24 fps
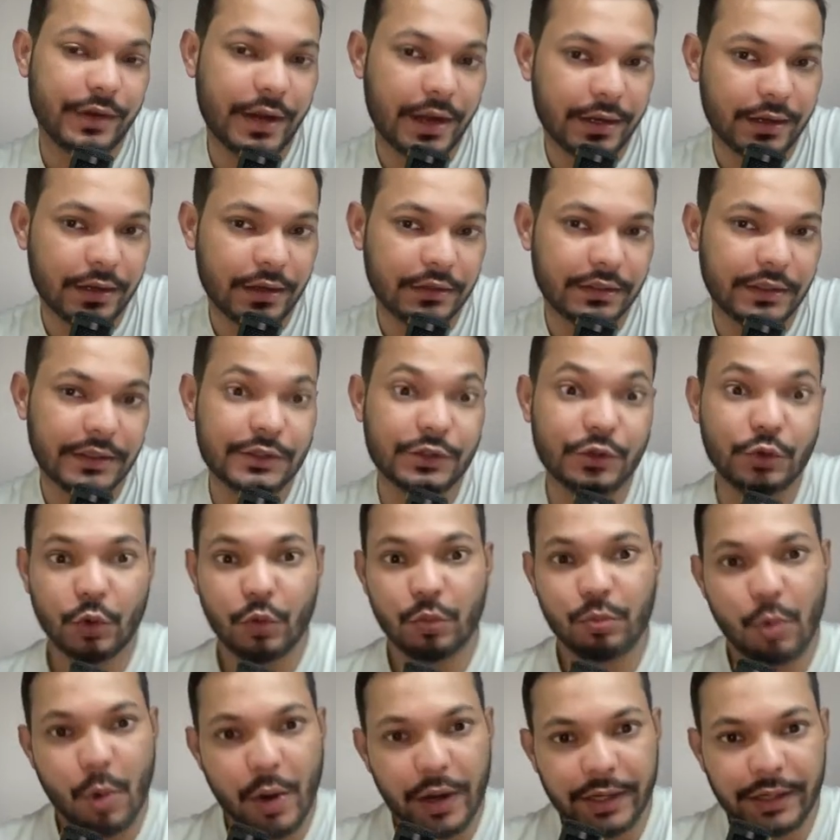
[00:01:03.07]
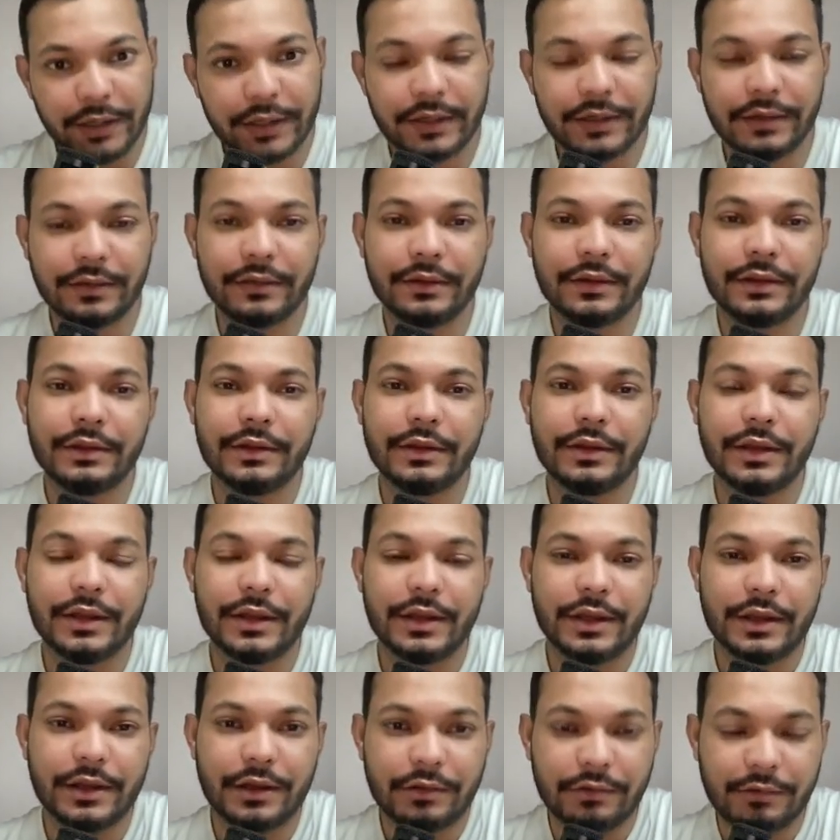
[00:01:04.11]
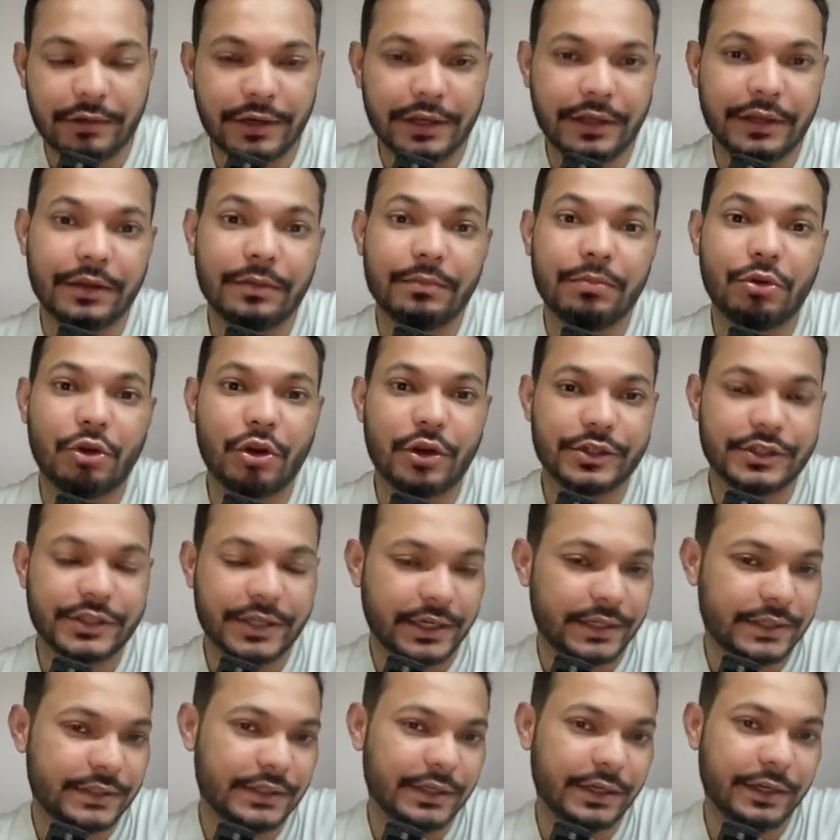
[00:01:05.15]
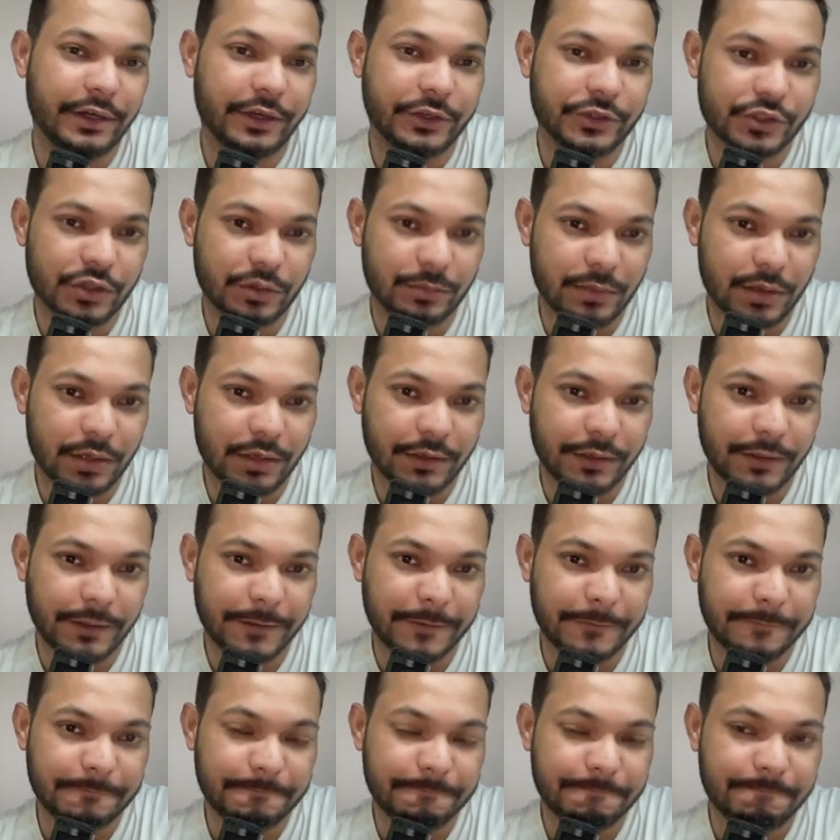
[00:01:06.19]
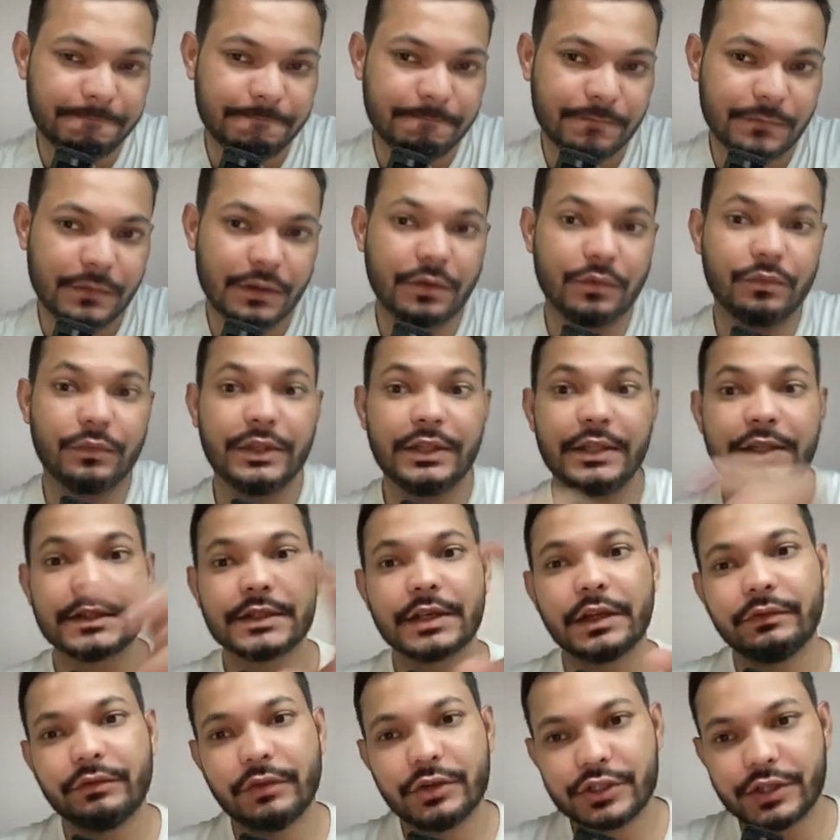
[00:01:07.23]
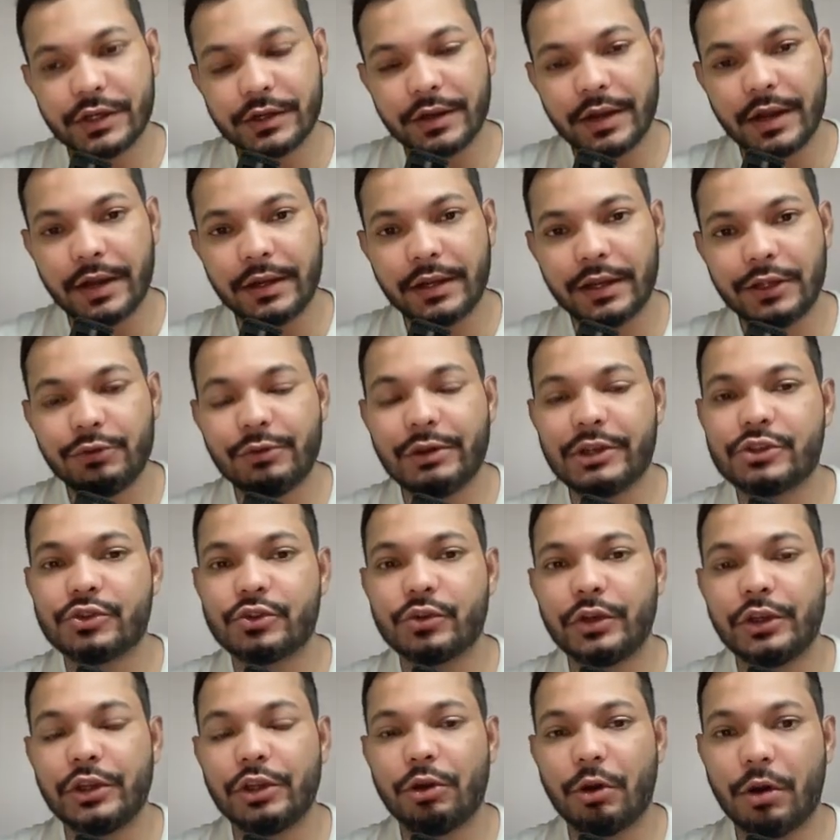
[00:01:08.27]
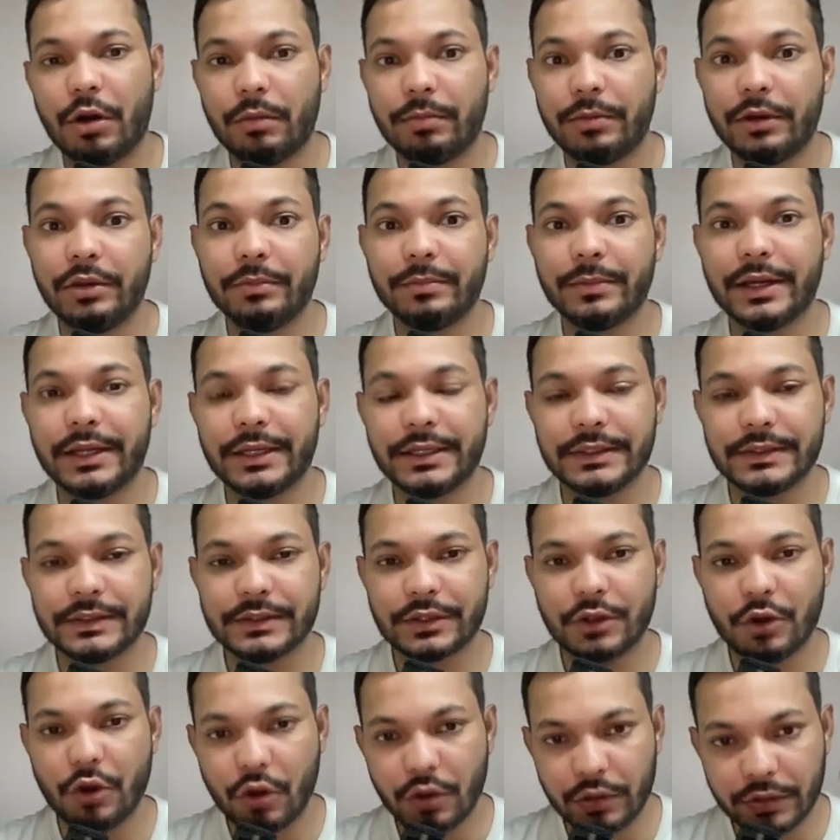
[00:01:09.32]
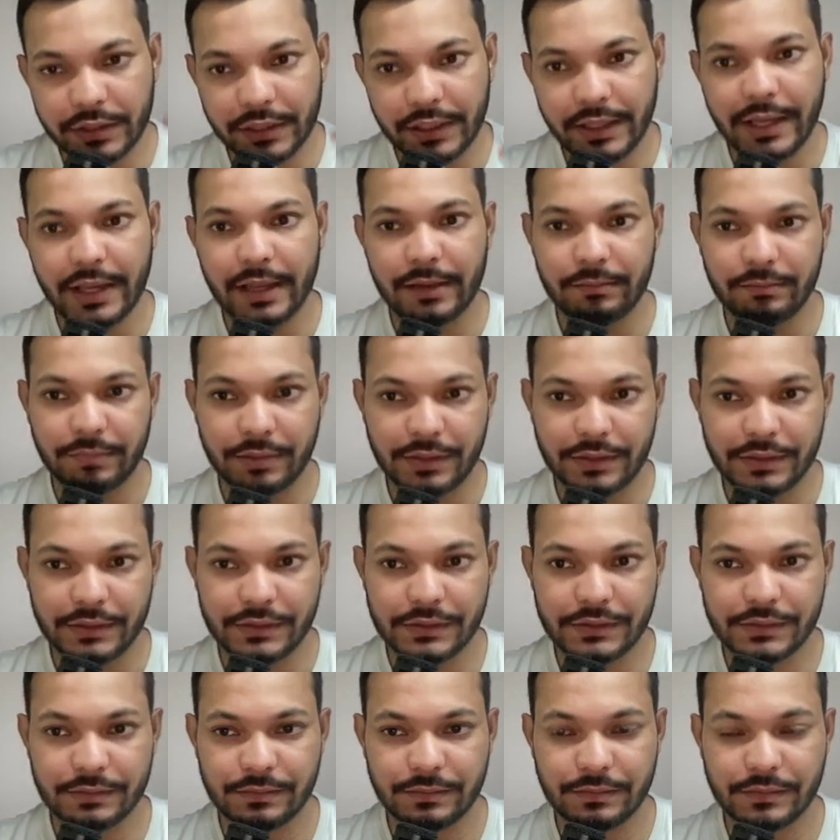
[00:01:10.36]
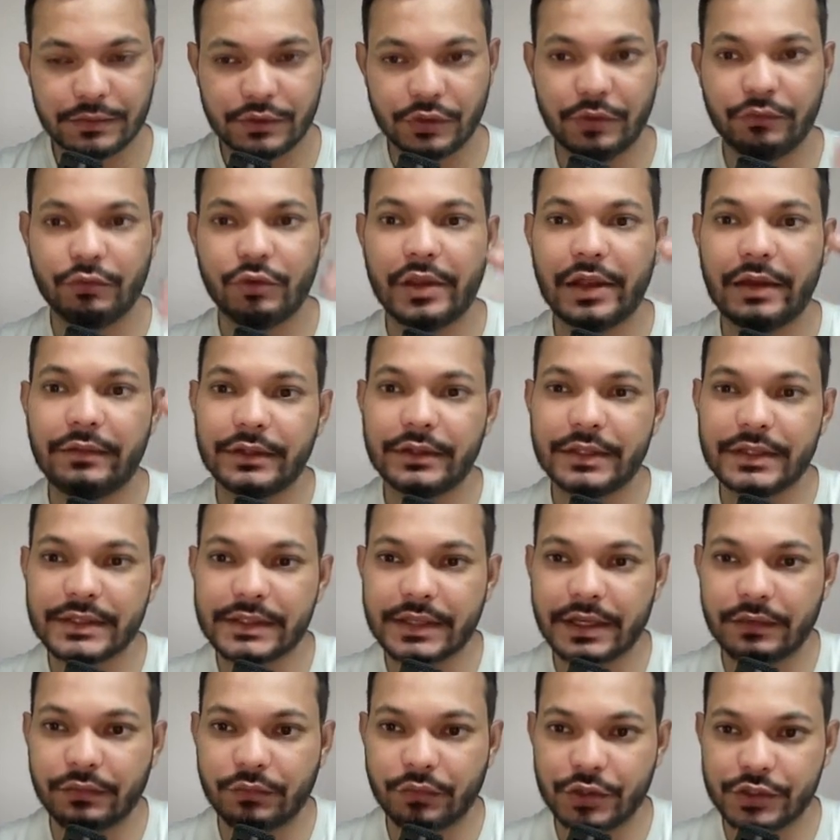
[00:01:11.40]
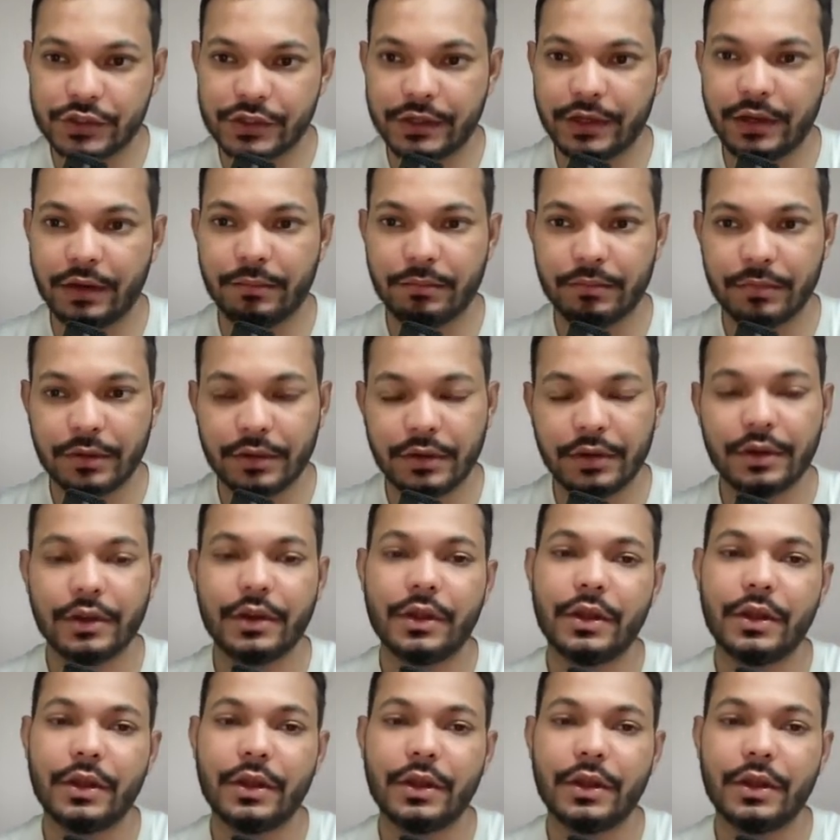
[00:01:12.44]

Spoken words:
data, there's no point in running projects in digital marketing. With this conversion data, you actually optimize all the campaigns. So if you have this conversion number,